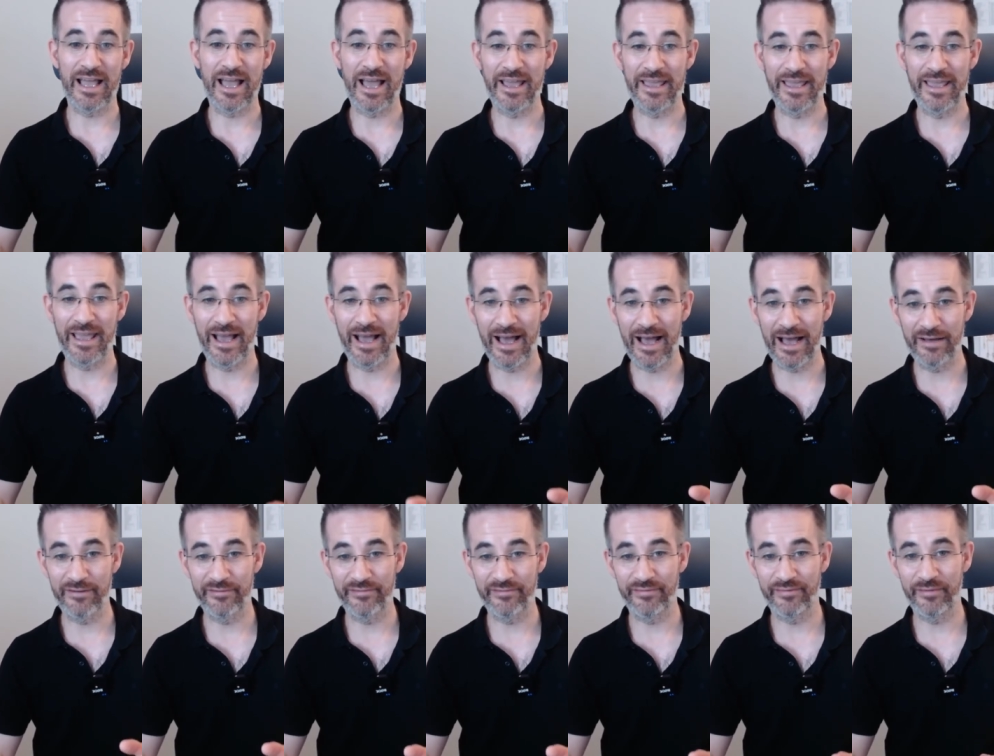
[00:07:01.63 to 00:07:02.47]
I
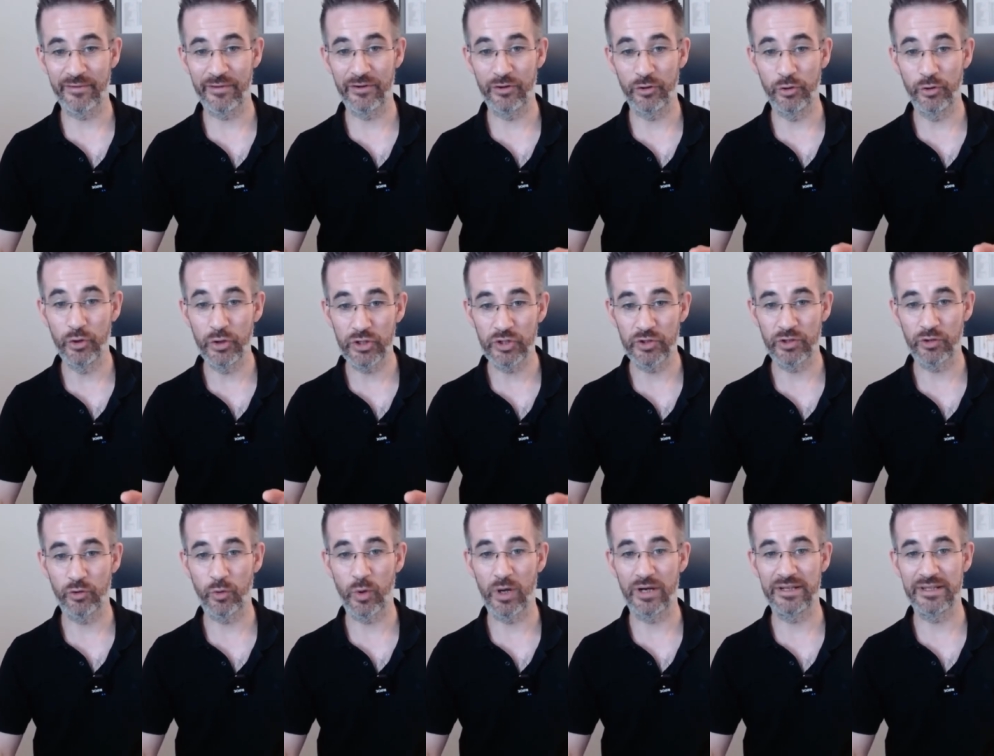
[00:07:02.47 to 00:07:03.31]
have
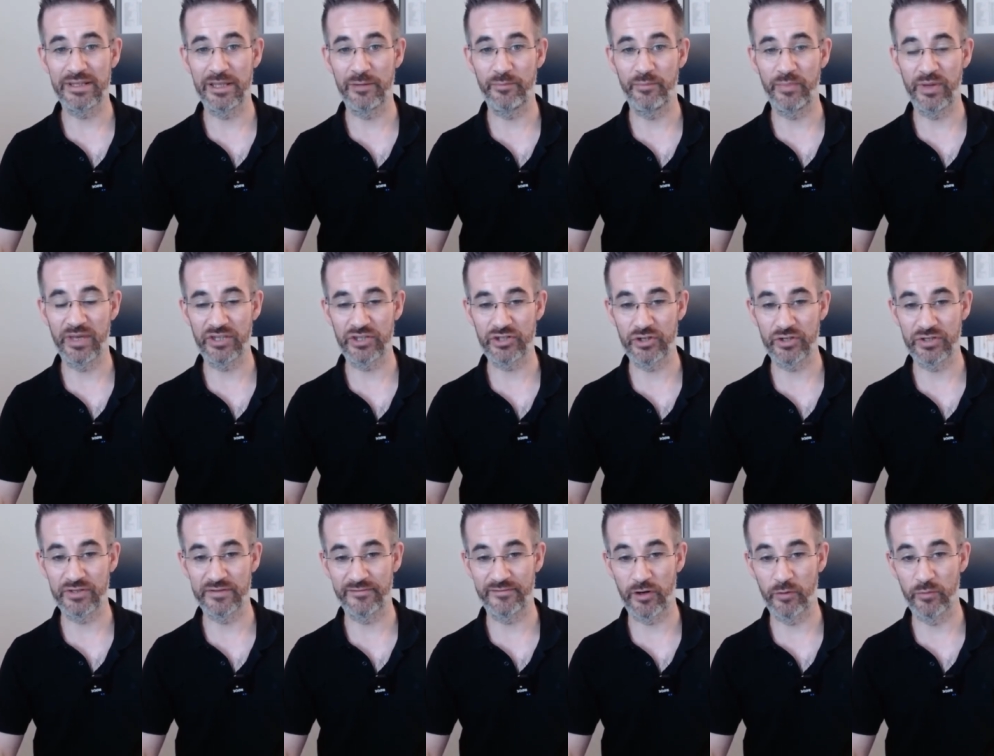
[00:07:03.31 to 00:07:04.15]
good quality
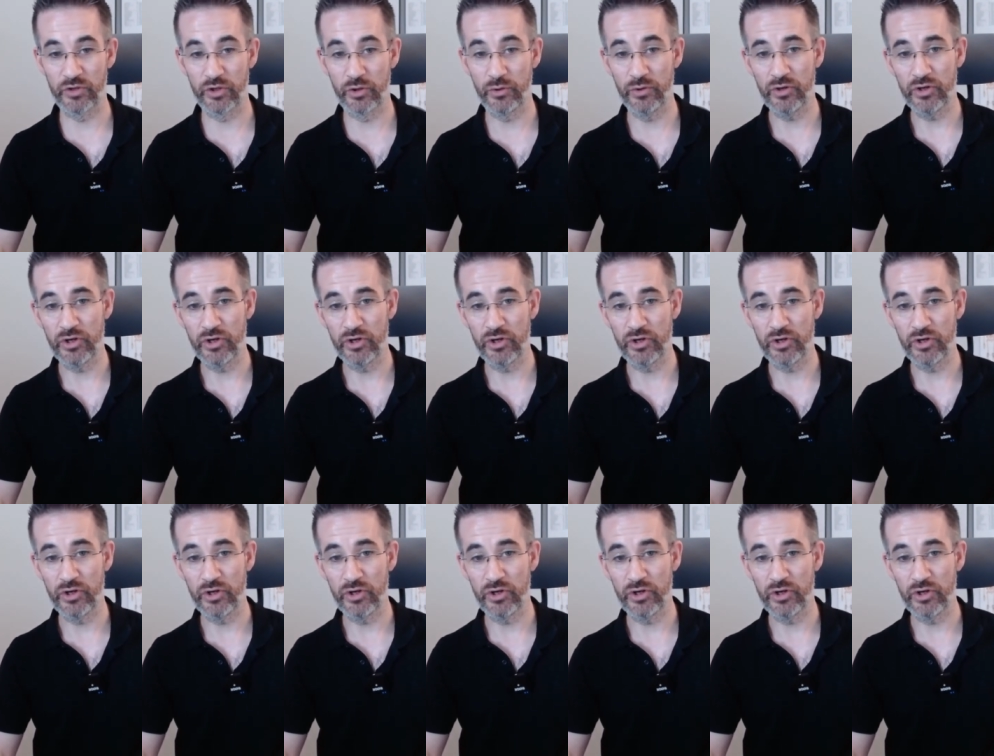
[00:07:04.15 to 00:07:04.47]
pictures from you.